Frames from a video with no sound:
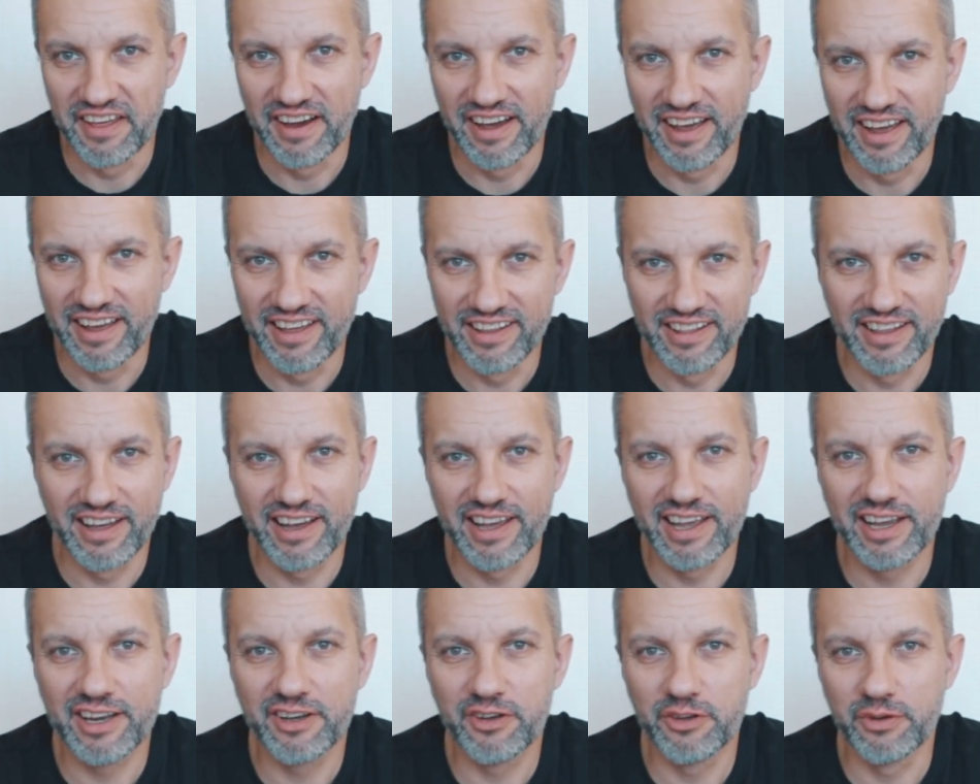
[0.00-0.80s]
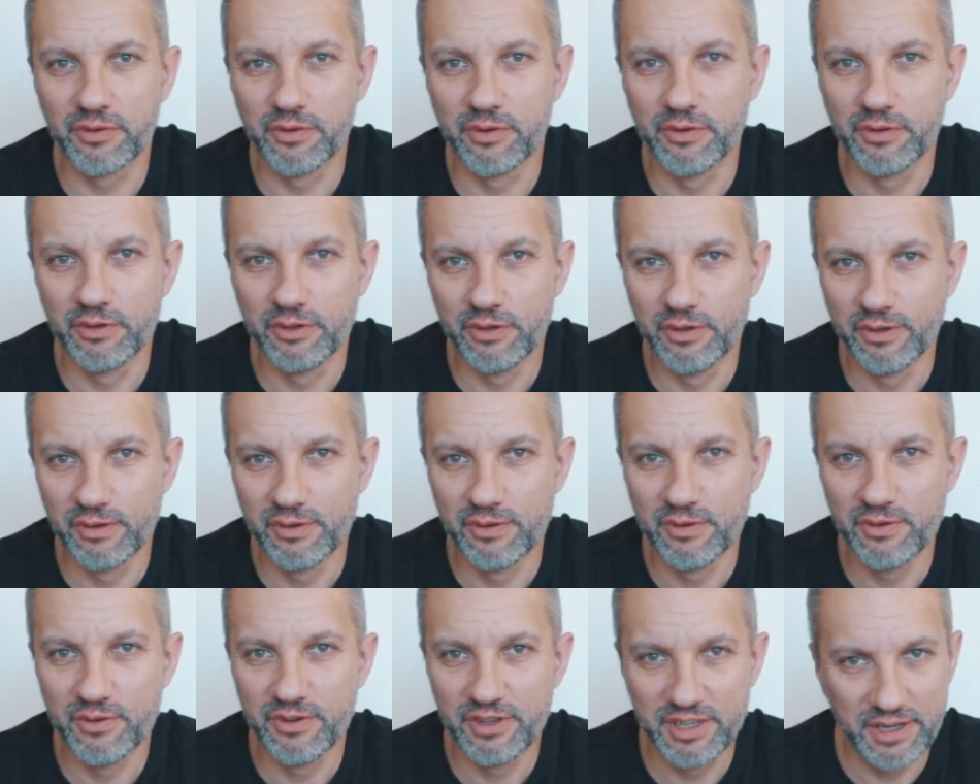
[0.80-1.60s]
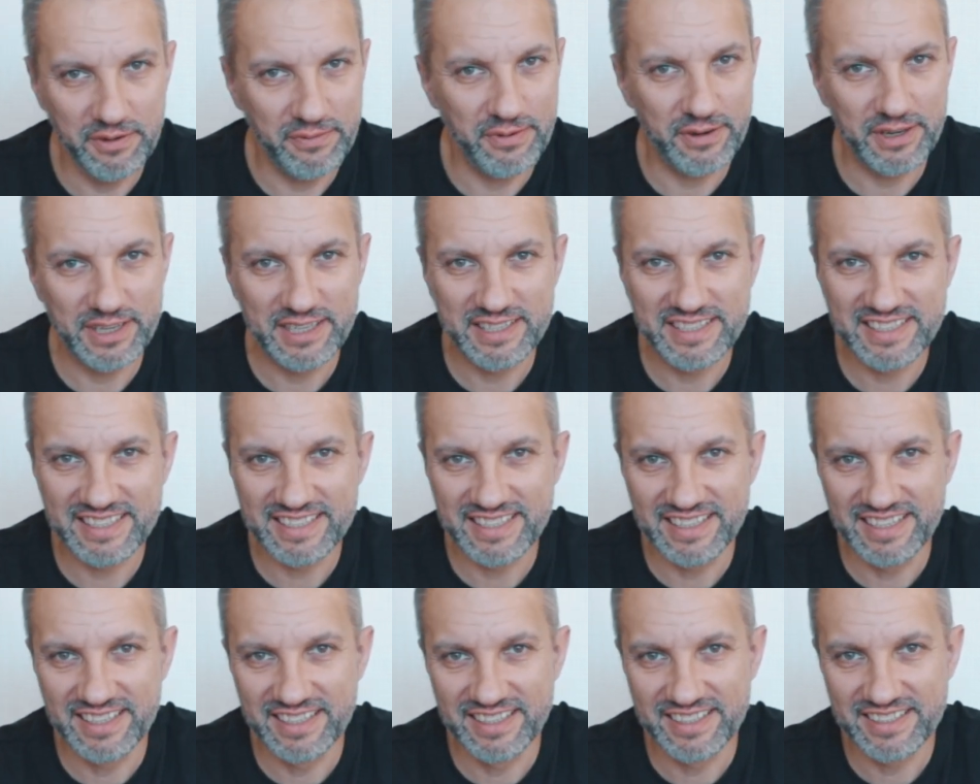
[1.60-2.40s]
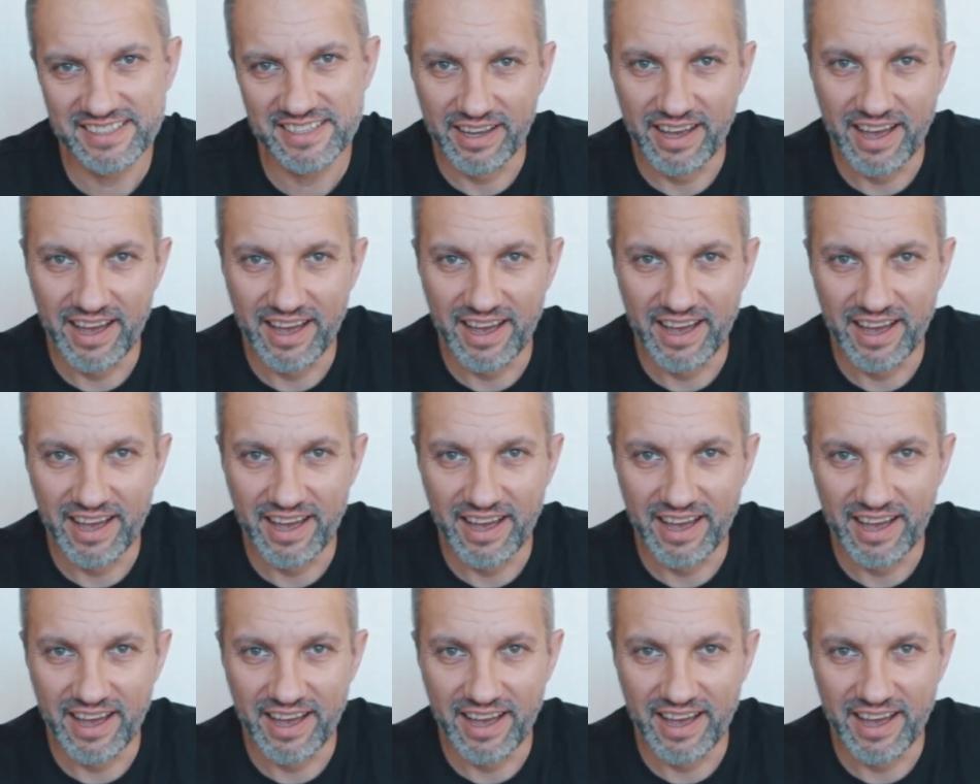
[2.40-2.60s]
I like to do different things,